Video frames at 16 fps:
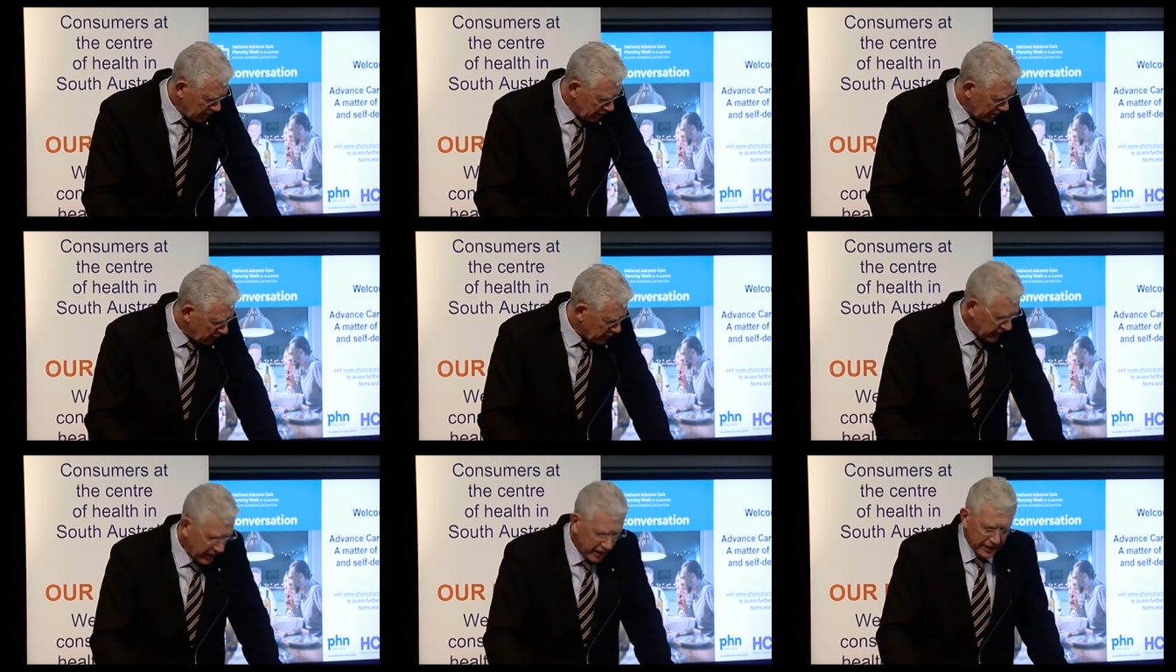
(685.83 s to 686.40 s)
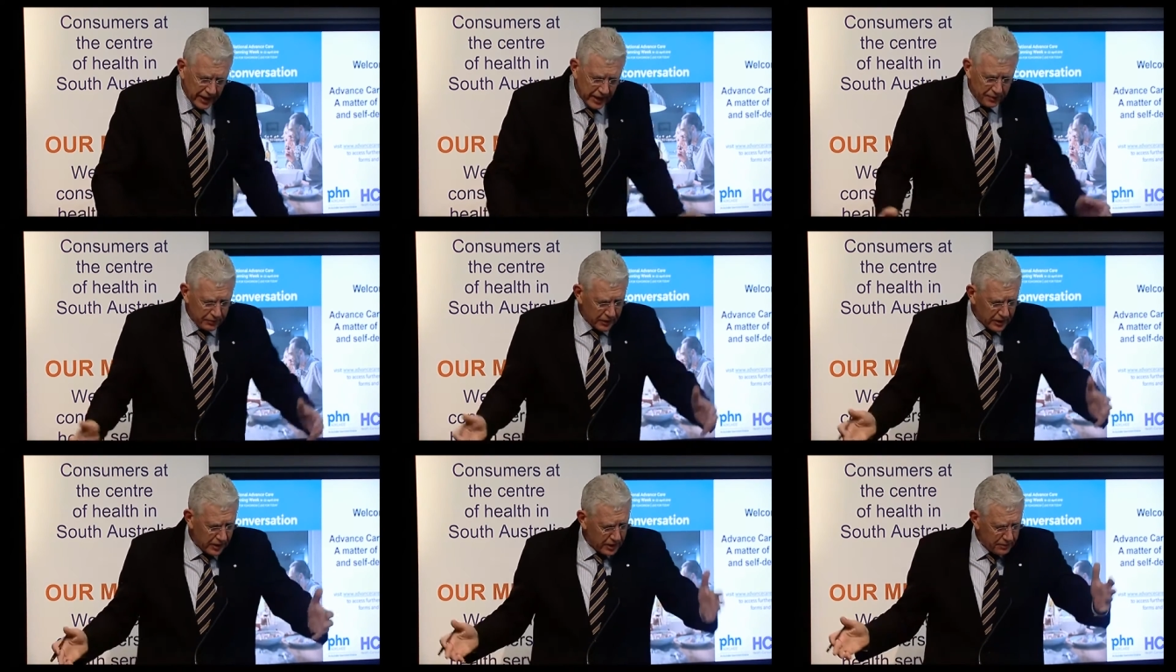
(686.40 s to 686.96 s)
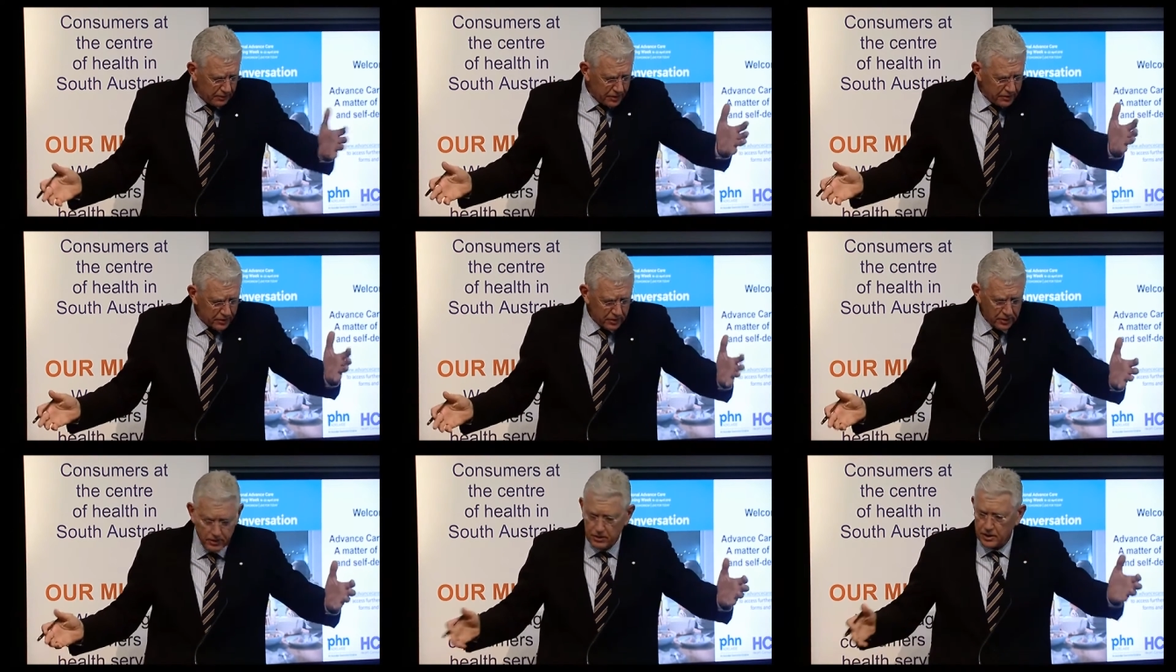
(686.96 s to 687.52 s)
Oh, can't we get him into
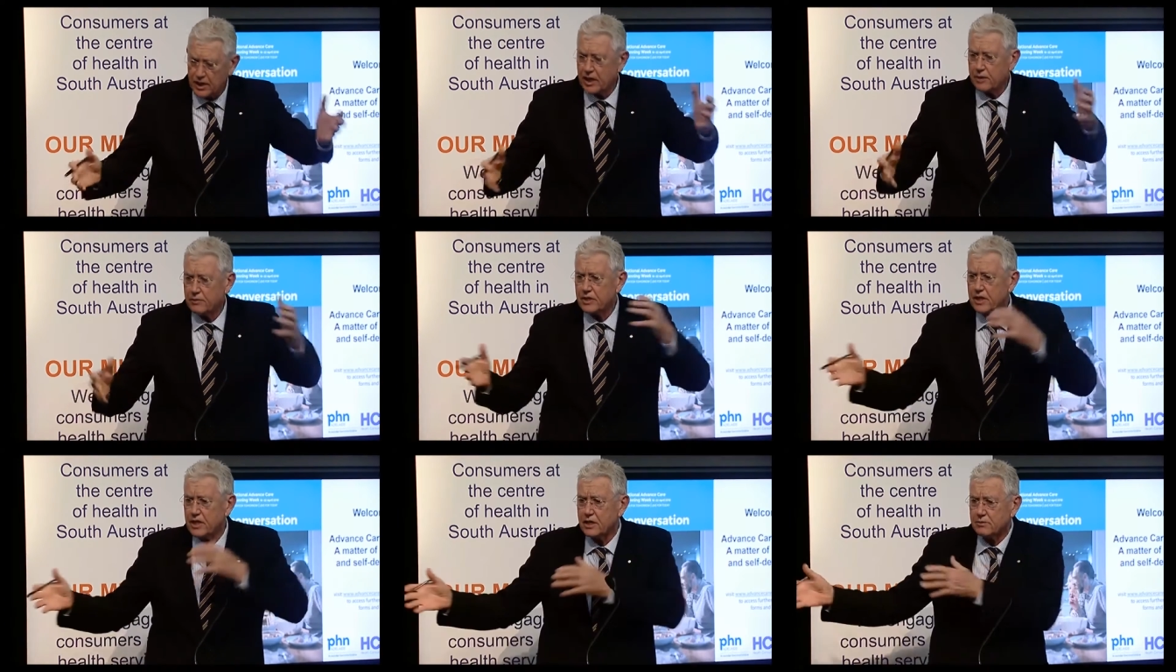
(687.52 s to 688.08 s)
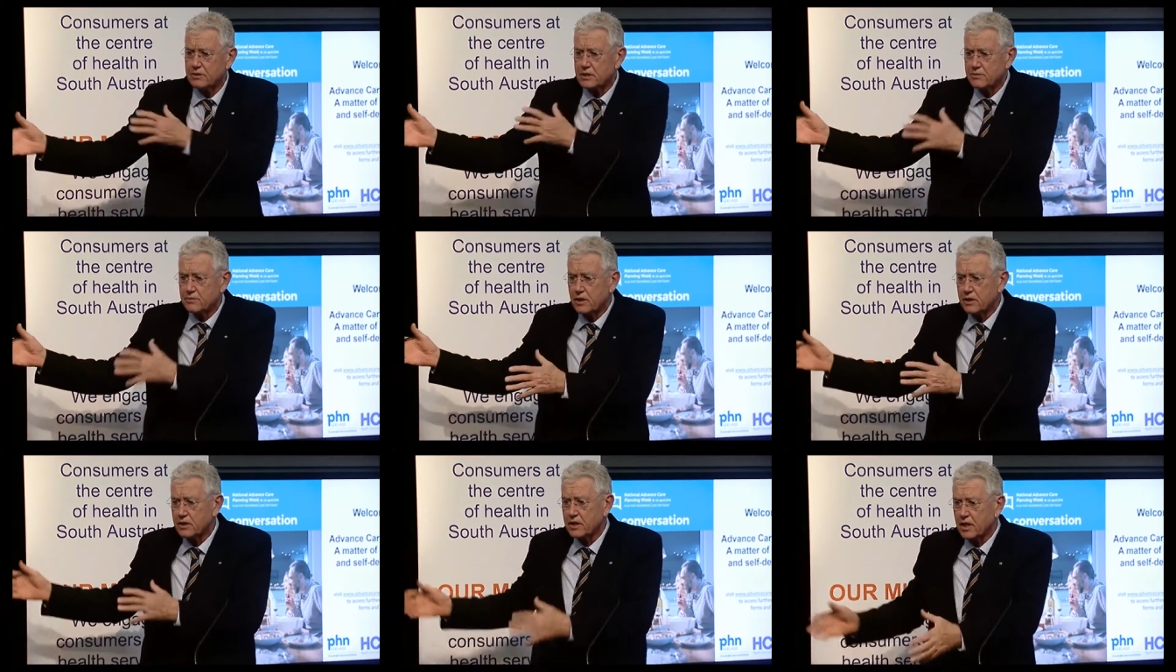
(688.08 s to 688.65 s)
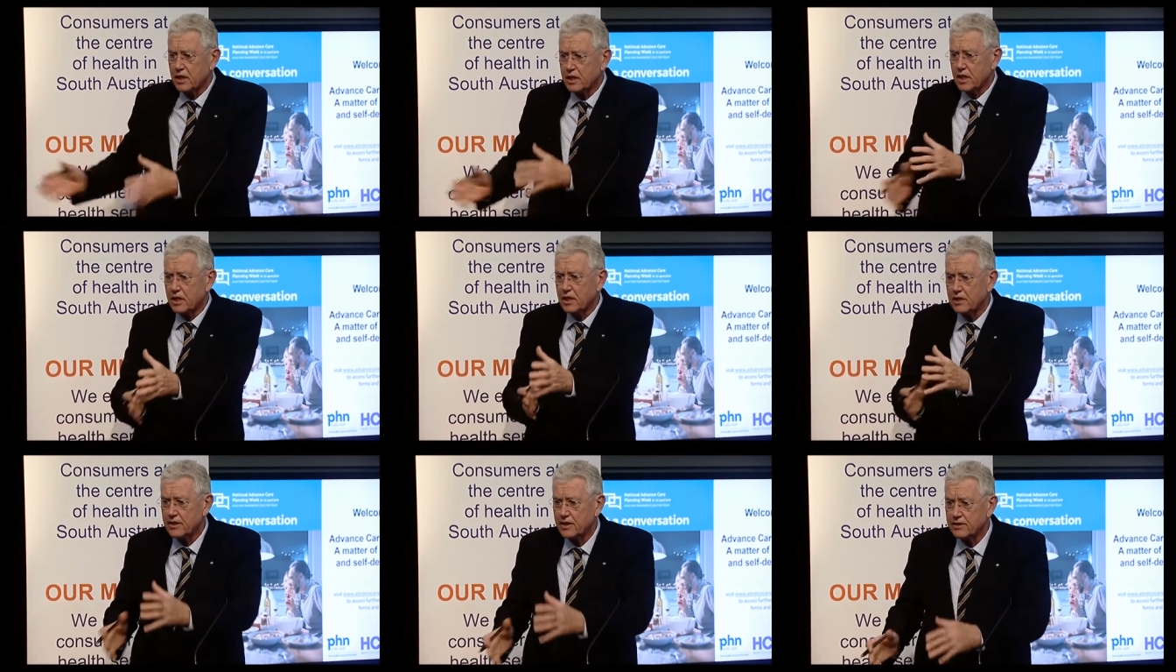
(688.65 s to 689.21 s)
the, can't we get him some, you know,
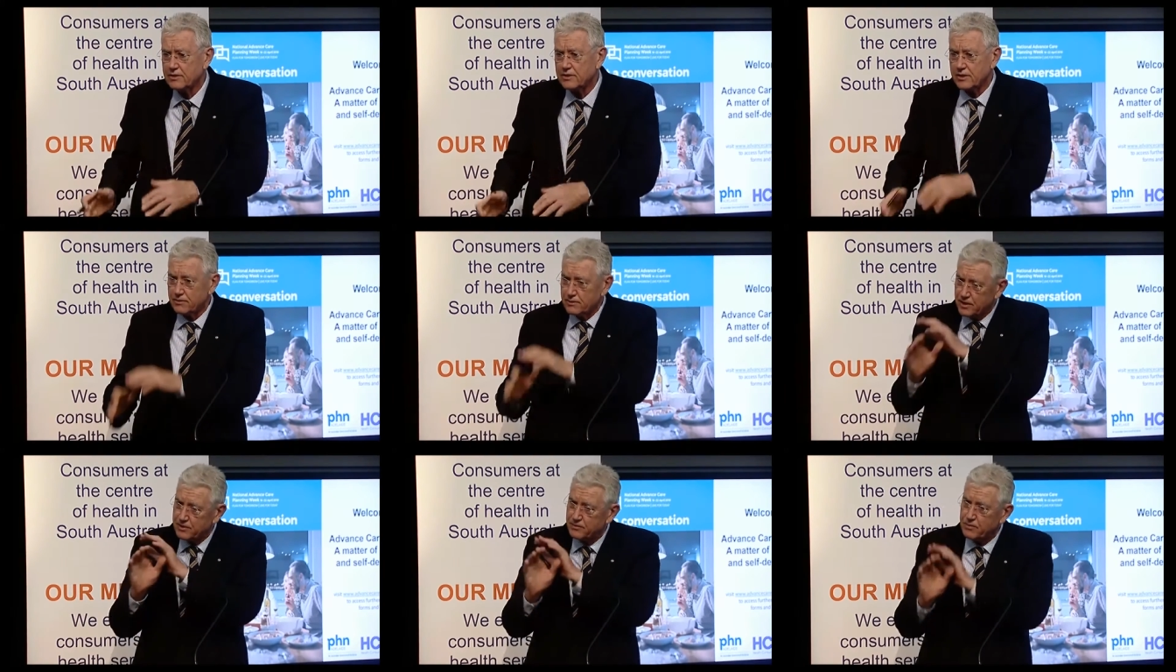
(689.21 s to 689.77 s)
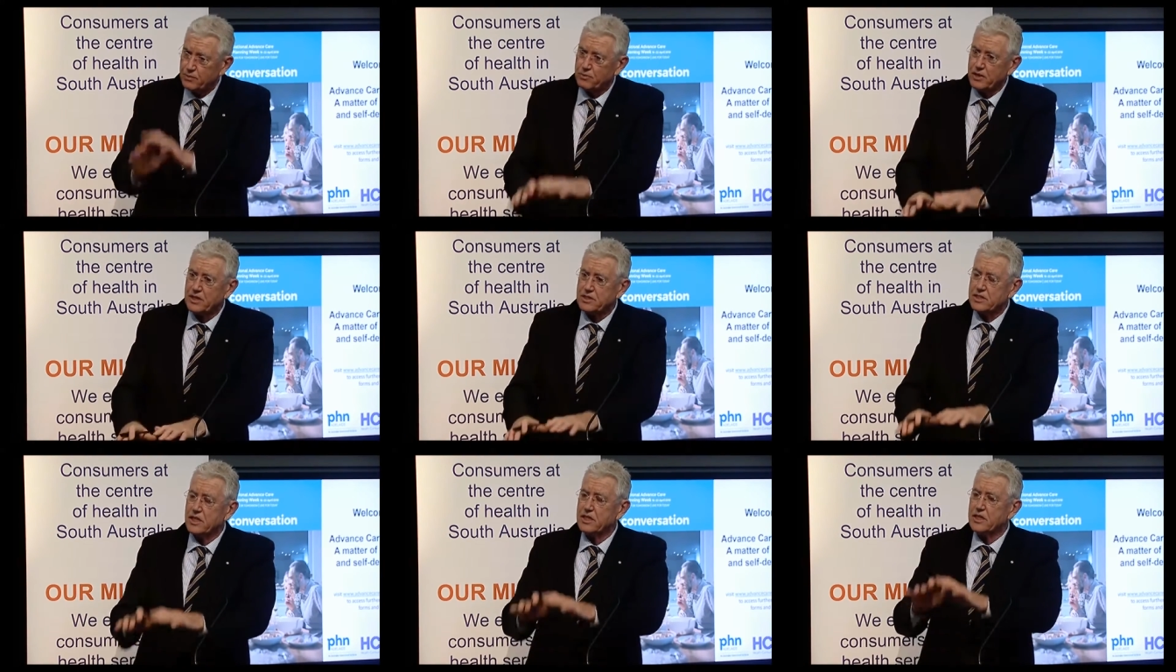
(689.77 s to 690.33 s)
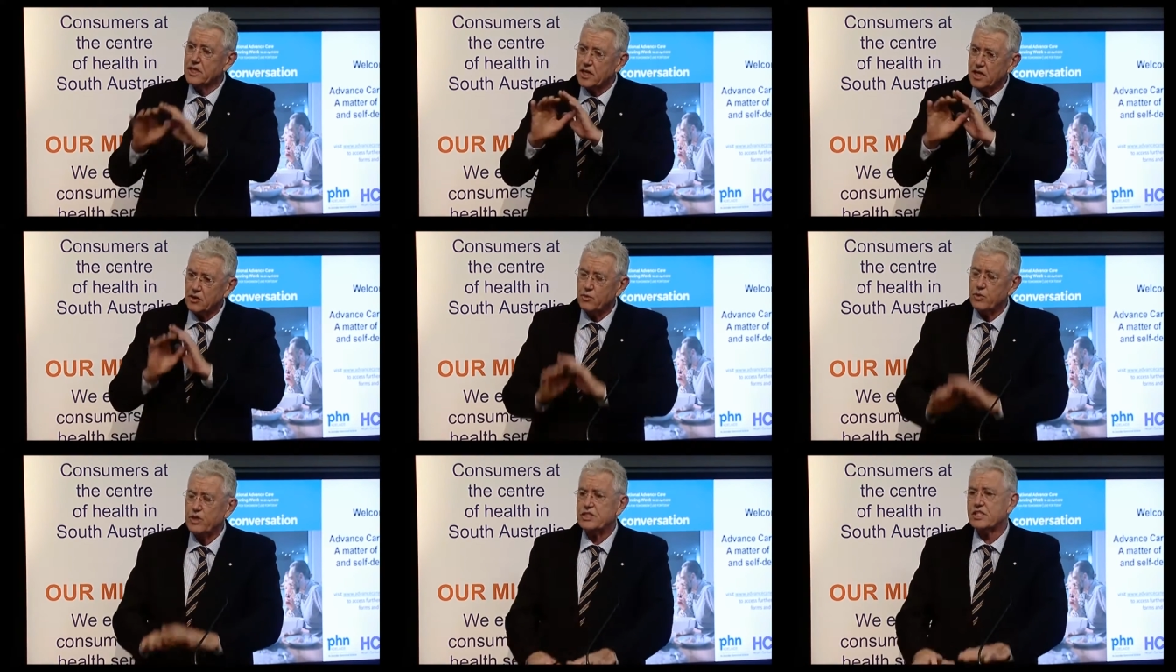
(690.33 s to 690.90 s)
and, and then the brother's saying, no,
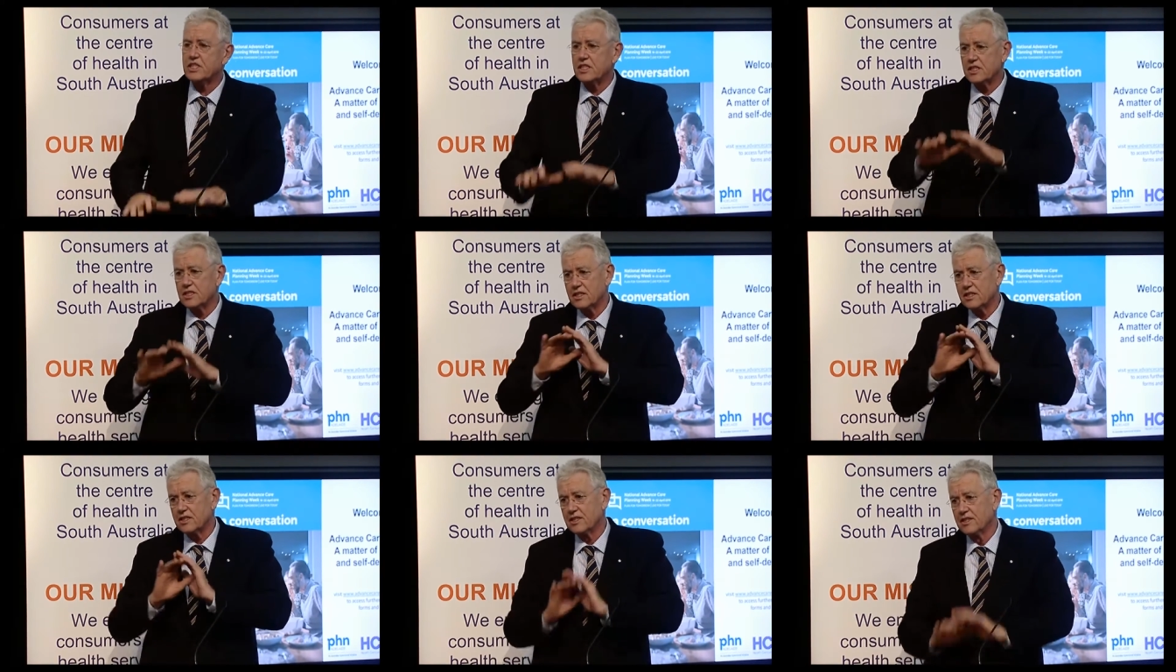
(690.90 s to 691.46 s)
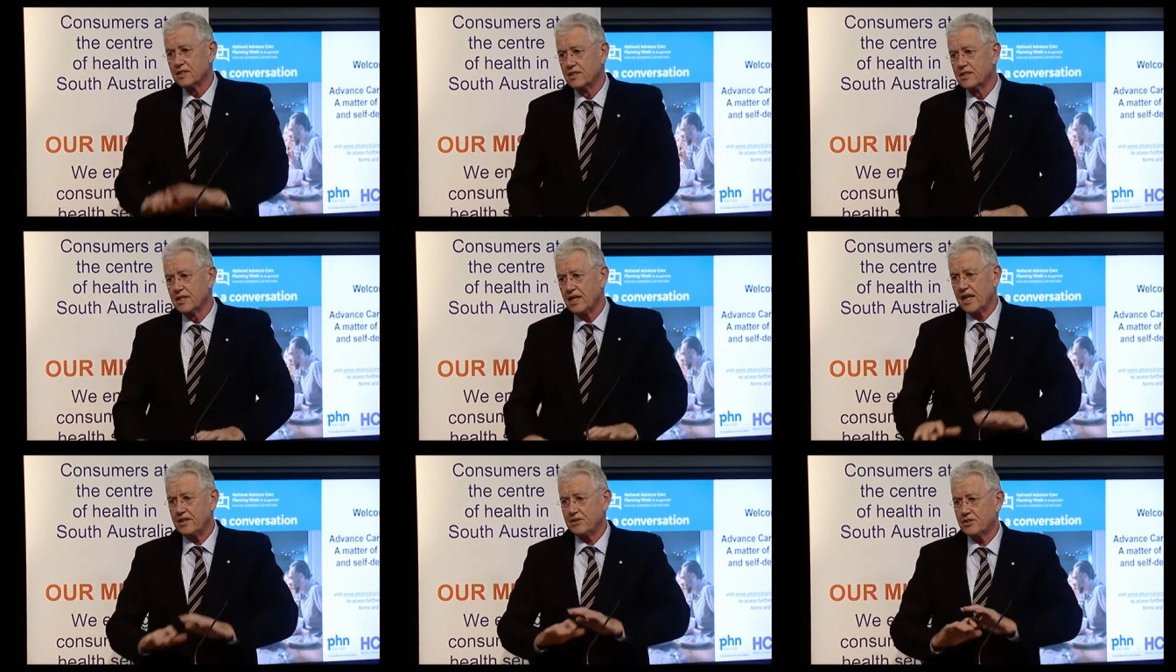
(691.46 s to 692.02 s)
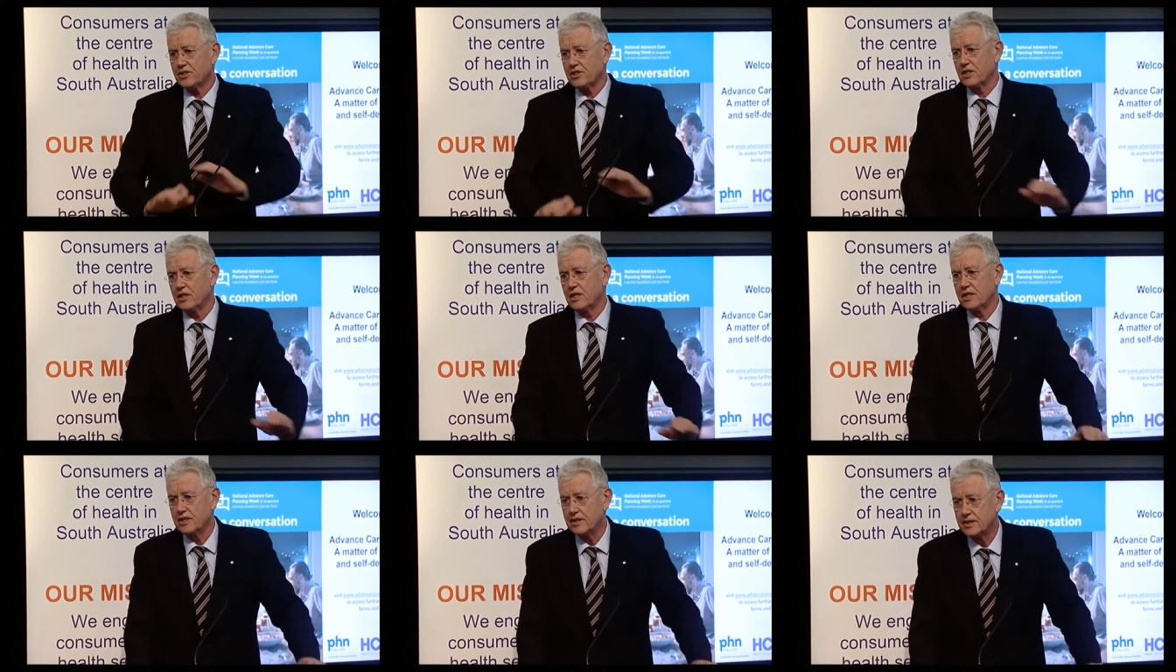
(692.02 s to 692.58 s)
Richie had
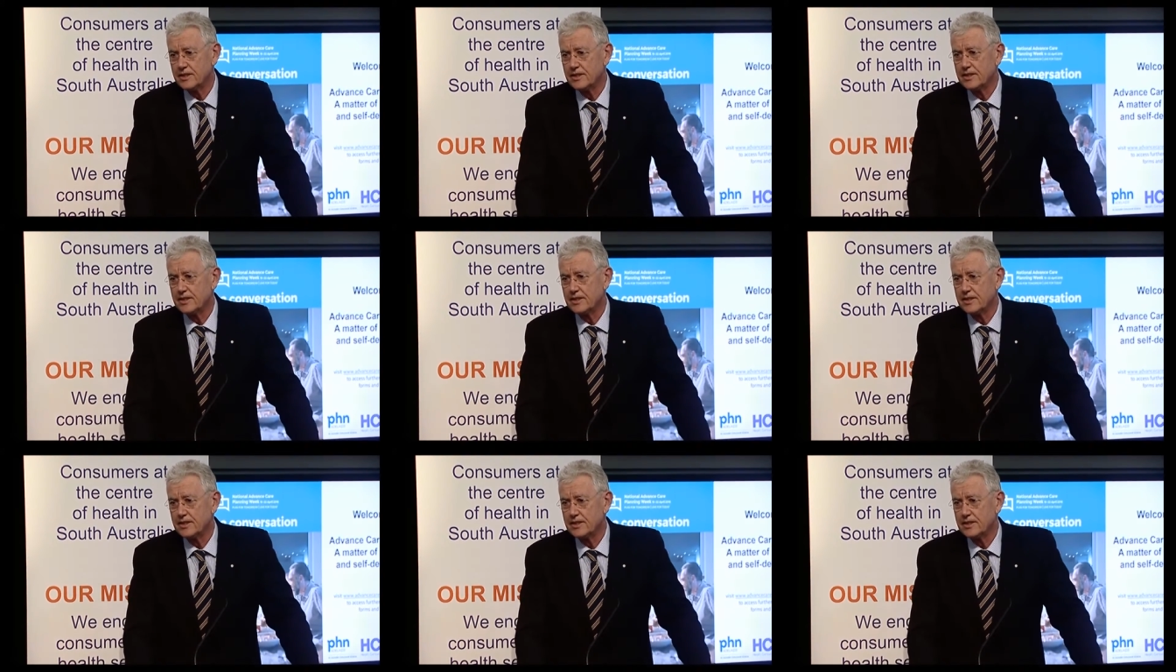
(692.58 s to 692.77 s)
decided.